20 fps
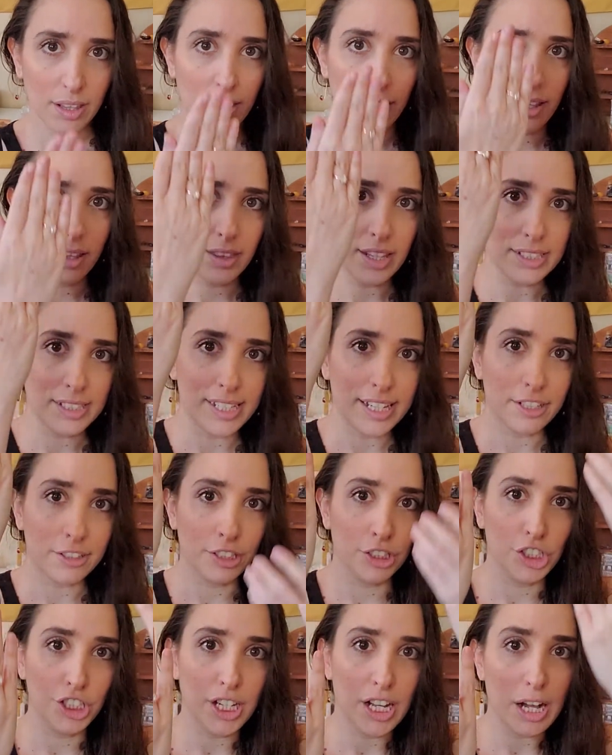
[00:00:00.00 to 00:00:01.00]
lets
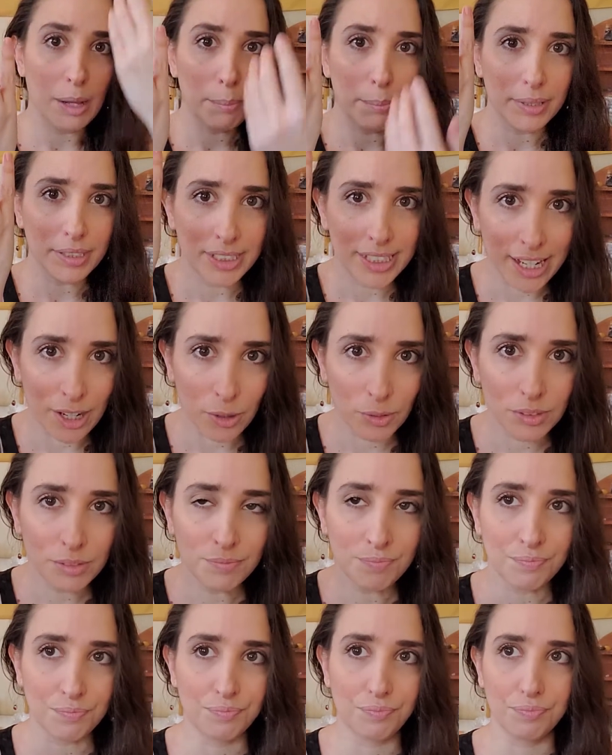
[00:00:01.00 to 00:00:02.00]
energy up and down
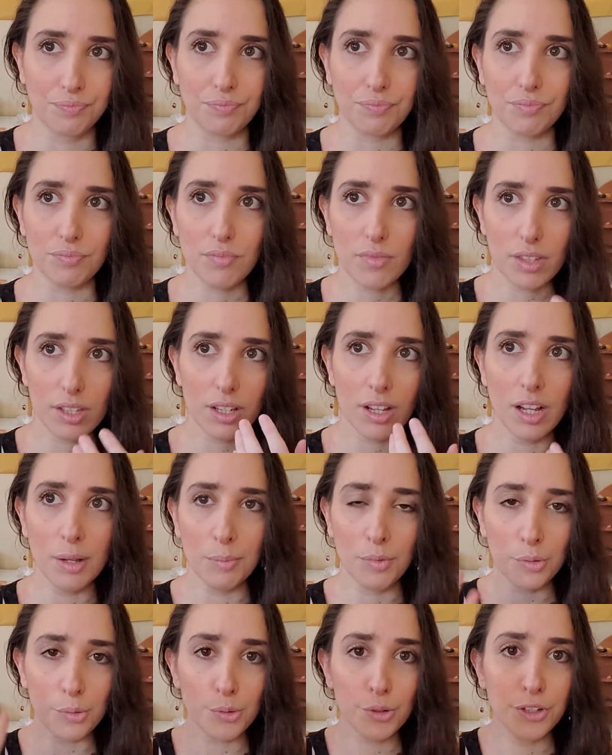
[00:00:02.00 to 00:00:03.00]

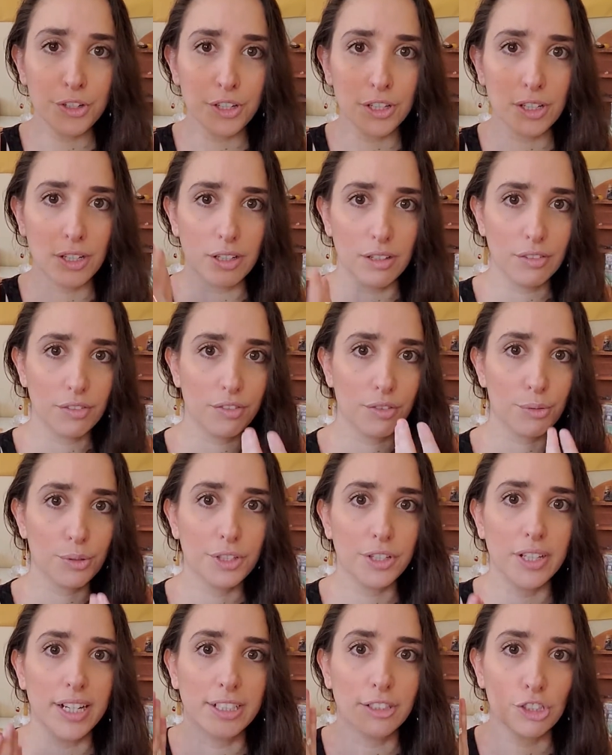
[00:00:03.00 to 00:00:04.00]
through your
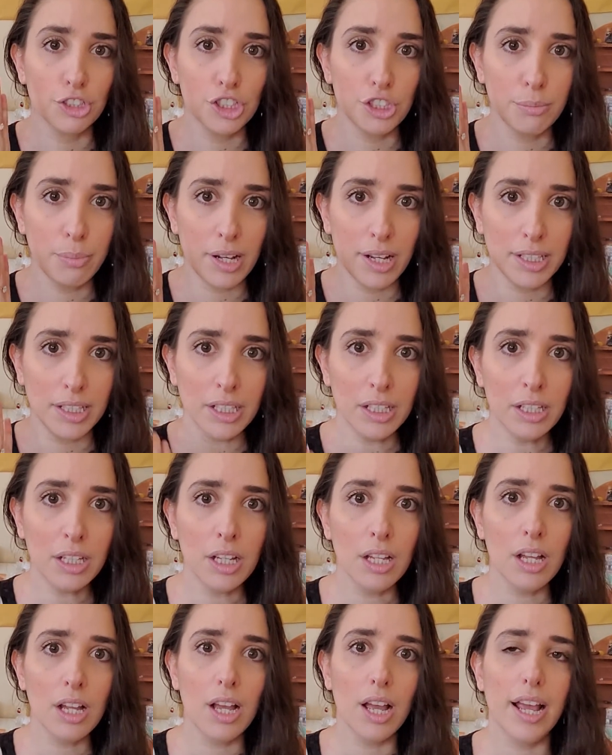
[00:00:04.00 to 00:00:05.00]
energy body.
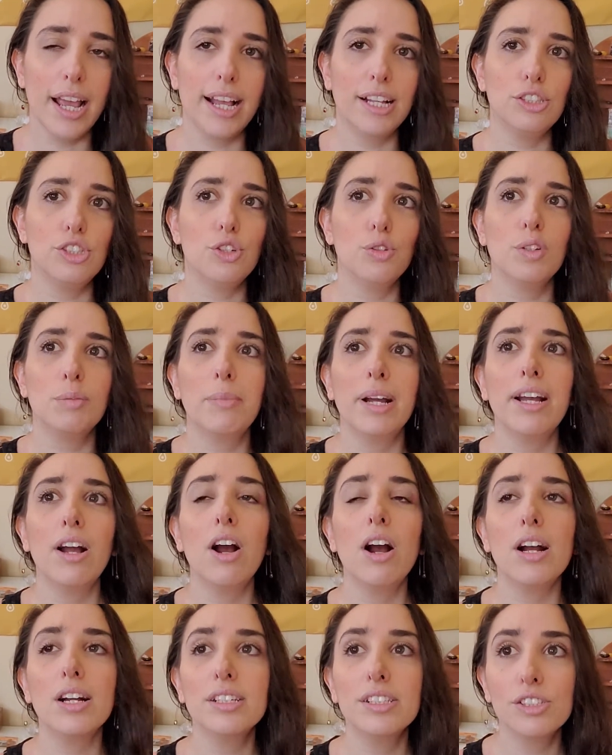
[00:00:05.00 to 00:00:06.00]
And so when my
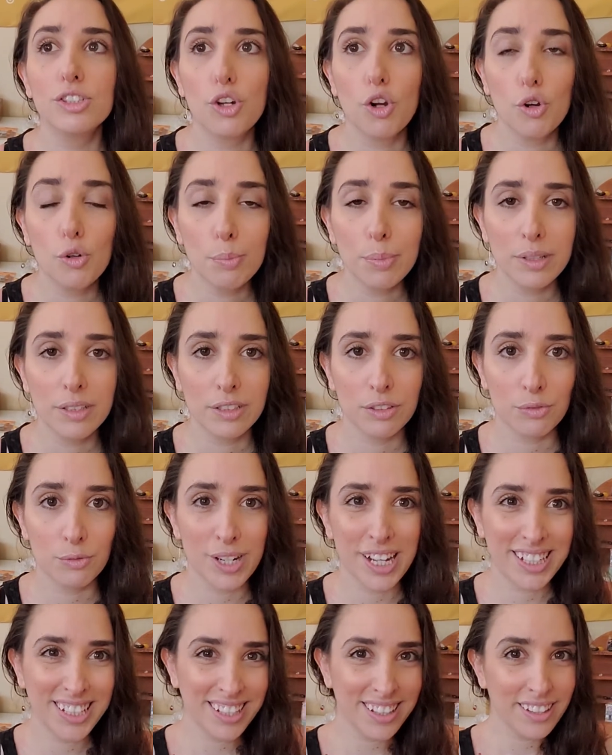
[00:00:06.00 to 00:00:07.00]
heart is open and
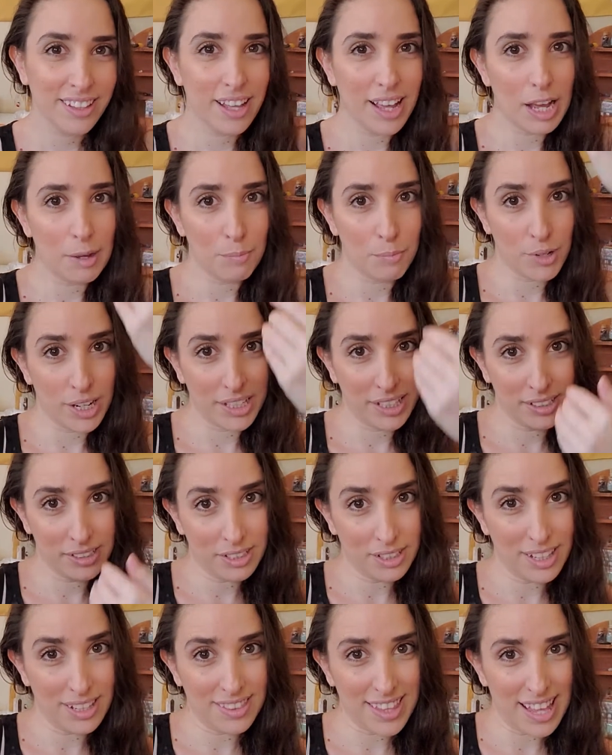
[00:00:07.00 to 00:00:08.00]
ready, I'm ready to
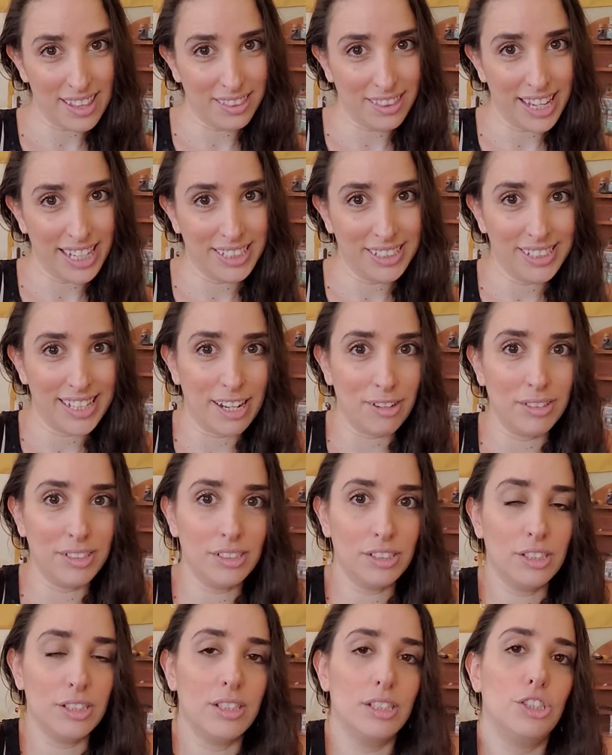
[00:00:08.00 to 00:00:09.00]
let that light down
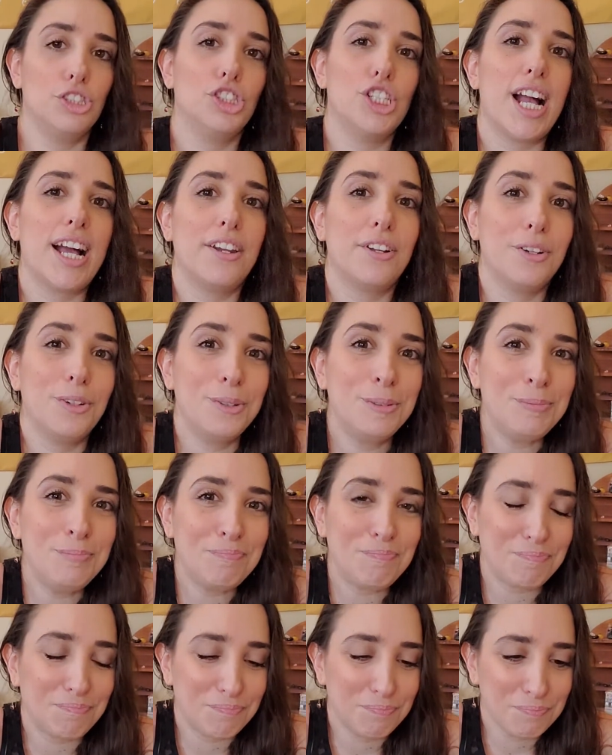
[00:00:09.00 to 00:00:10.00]
into the shadow.
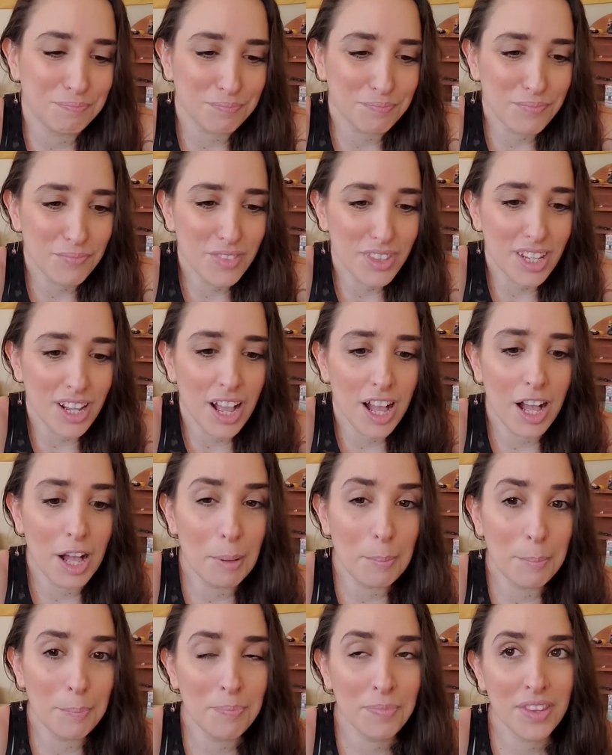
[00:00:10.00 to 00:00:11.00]

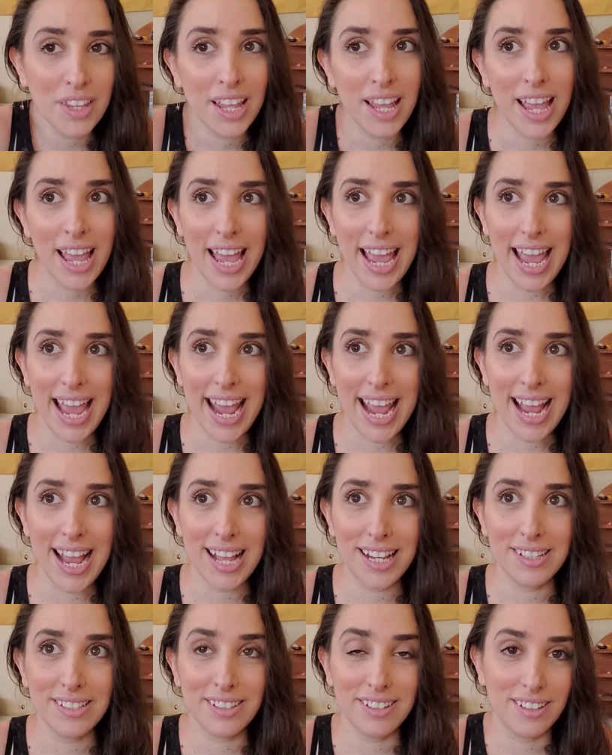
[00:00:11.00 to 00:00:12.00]
And
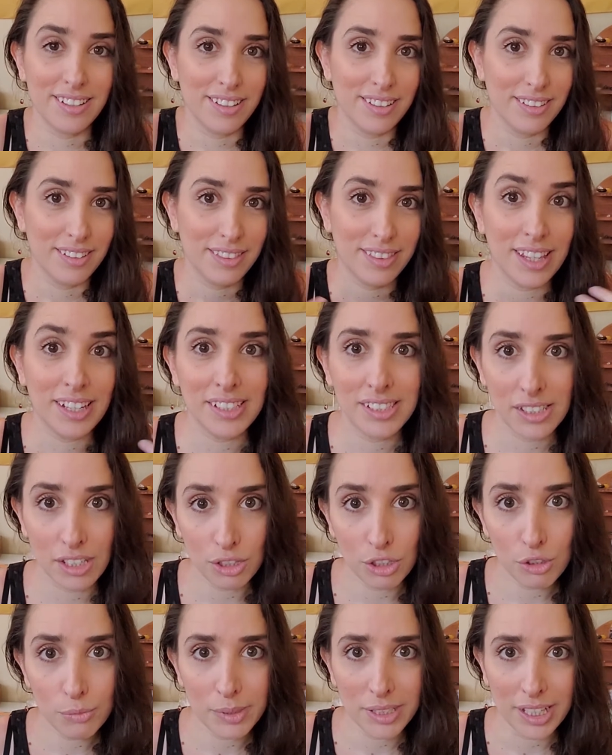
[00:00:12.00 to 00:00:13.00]
then it's
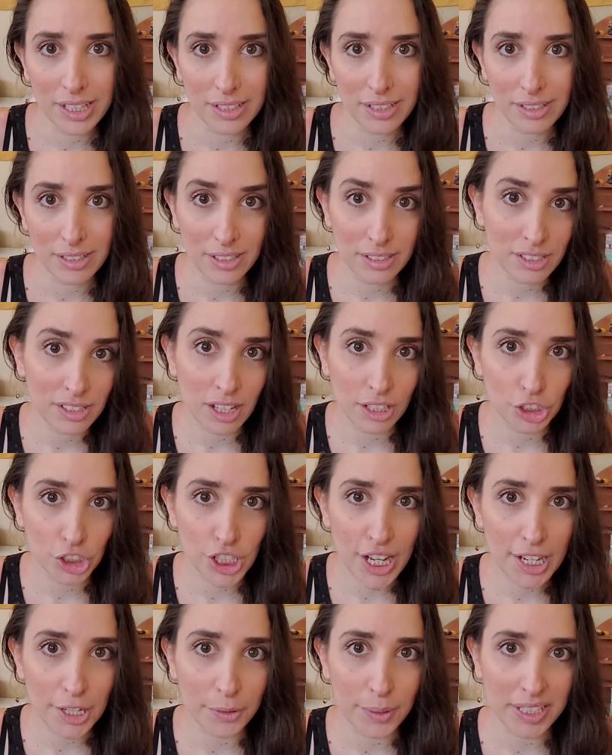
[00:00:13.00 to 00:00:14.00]
illuminated. It's not
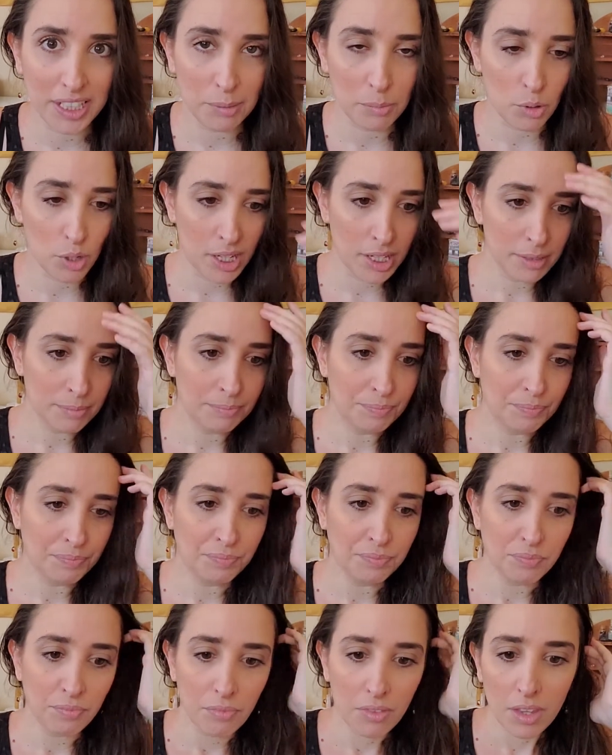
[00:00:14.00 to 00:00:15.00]
shadow anymore.
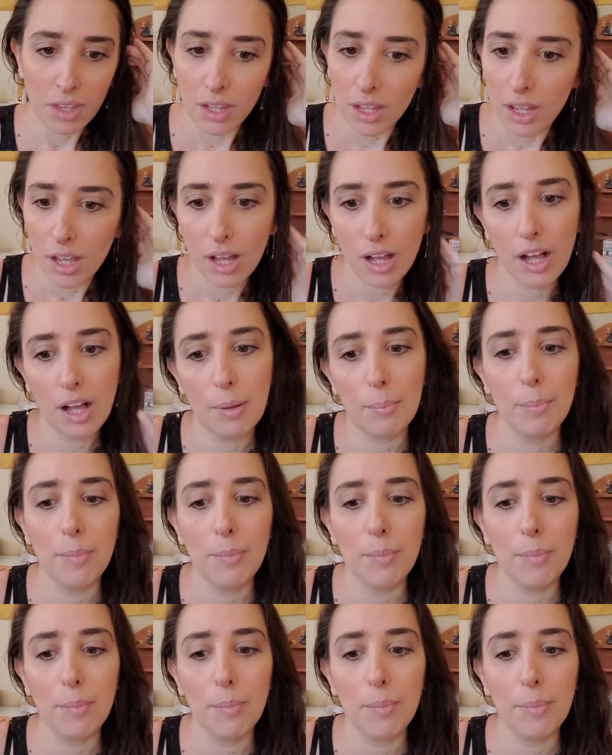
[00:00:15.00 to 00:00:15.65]
I